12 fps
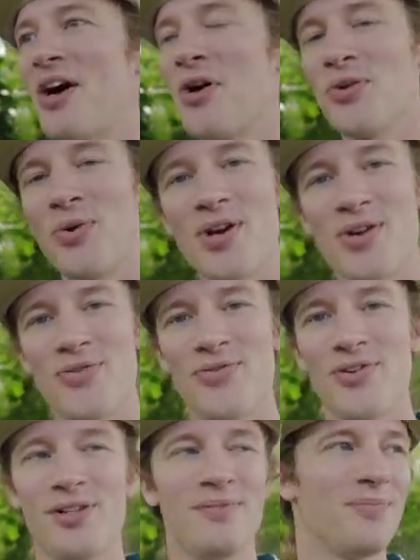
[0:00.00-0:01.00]
underwater
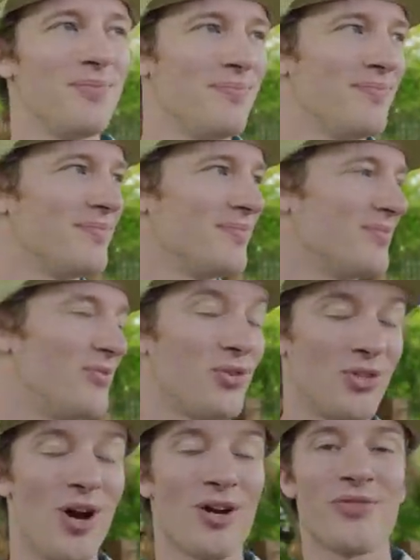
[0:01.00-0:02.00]
film
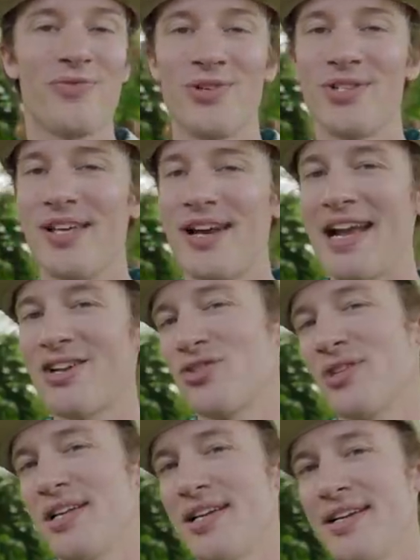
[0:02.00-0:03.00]
photographers that
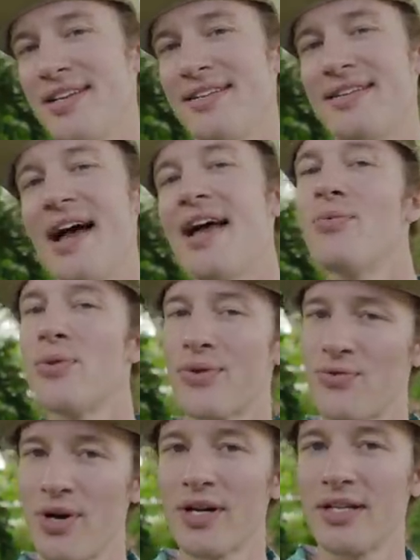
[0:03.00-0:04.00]
actually dive
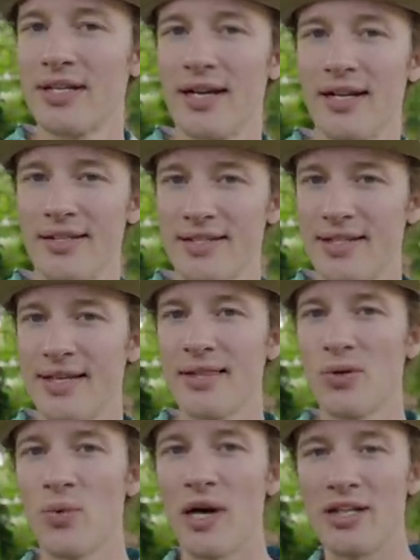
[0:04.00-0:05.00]
with crocodiles in
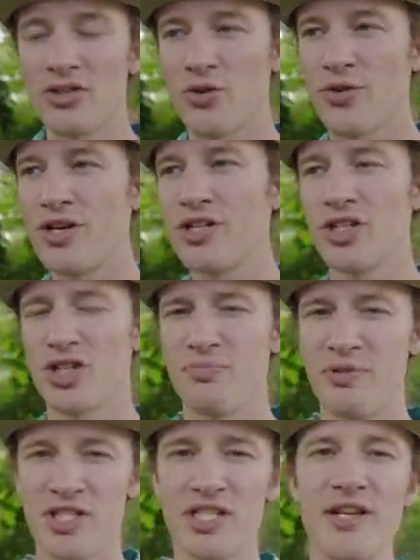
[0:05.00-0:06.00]
the wild so there's a
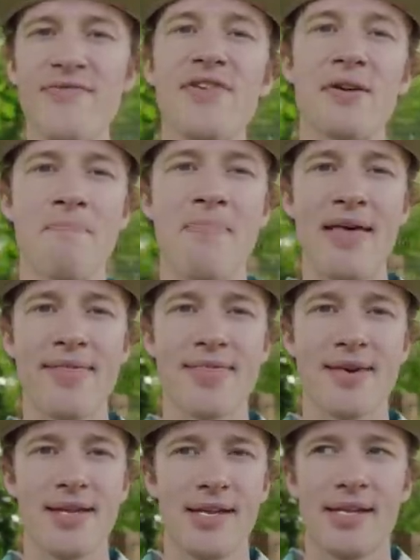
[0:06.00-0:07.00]
specific
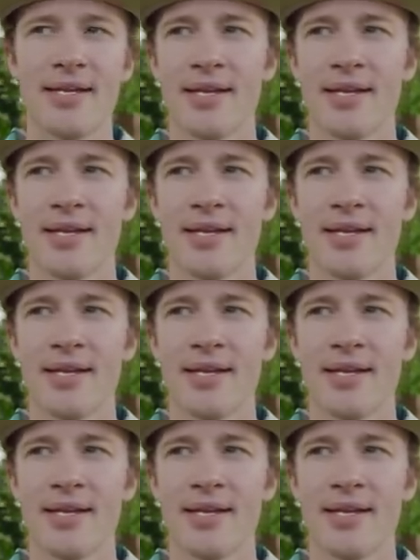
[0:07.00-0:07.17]
method